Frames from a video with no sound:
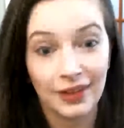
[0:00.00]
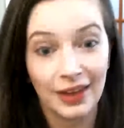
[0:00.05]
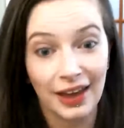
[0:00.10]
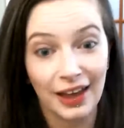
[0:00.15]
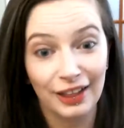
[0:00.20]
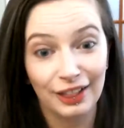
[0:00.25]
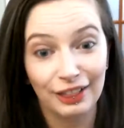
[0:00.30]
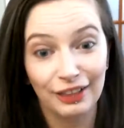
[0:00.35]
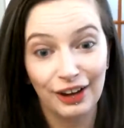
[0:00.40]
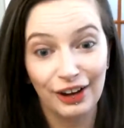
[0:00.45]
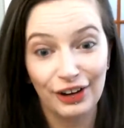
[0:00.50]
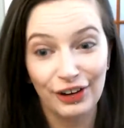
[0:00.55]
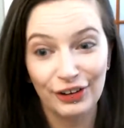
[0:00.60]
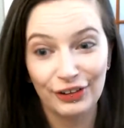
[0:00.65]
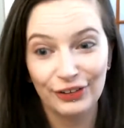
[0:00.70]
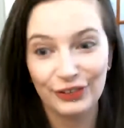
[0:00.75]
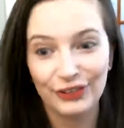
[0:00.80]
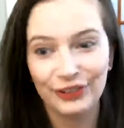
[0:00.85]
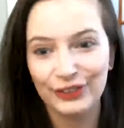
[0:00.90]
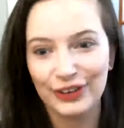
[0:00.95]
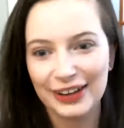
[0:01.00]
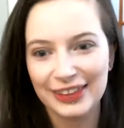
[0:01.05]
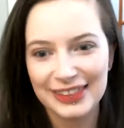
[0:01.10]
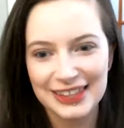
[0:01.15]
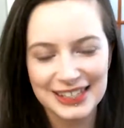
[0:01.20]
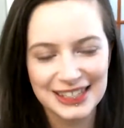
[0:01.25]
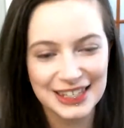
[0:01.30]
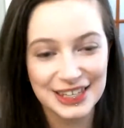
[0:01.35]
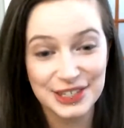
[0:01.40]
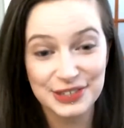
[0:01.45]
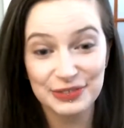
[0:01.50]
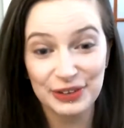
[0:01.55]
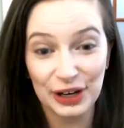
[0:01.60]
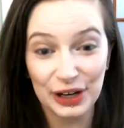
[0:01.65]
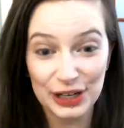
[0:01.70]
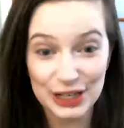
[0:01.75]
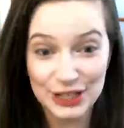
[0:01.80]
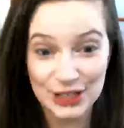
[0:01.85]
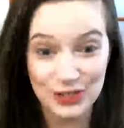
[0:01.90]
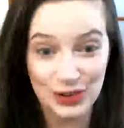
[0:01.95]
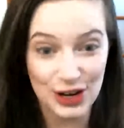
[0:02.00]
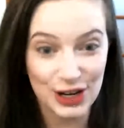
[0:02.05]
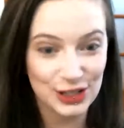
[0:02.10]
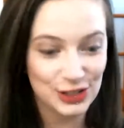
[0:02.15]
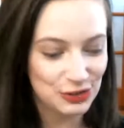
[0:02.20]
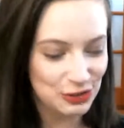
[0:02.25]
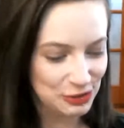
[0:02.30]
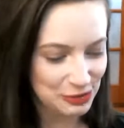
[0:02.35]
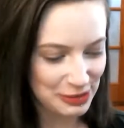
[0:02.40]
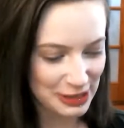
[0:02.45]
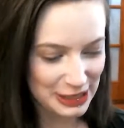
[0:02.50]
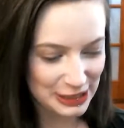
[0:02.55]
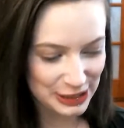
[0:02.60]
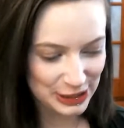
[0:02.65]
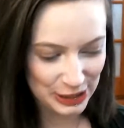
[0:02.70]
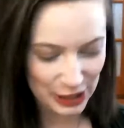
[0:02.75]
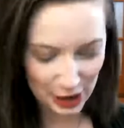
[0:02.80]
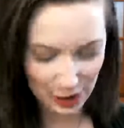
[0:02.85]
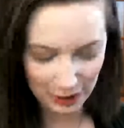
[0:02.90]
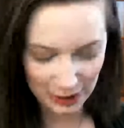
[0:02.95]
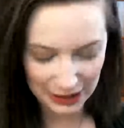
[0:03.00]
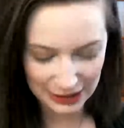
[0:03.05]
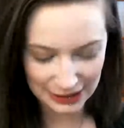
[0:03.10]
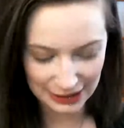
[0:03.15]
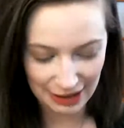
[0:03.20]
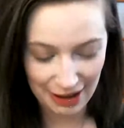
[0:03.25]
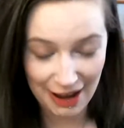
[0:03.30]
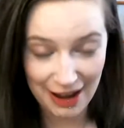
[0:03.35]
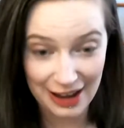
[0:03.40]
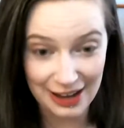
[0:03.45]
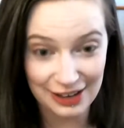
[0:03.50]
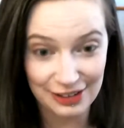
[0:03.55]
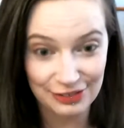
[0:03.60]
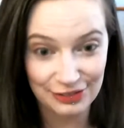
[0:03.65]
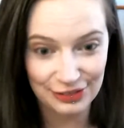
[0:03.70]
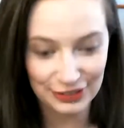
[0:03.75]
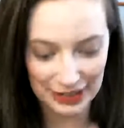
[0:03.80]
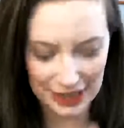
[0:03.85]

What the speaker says: Hello. This is very strange for me to go on live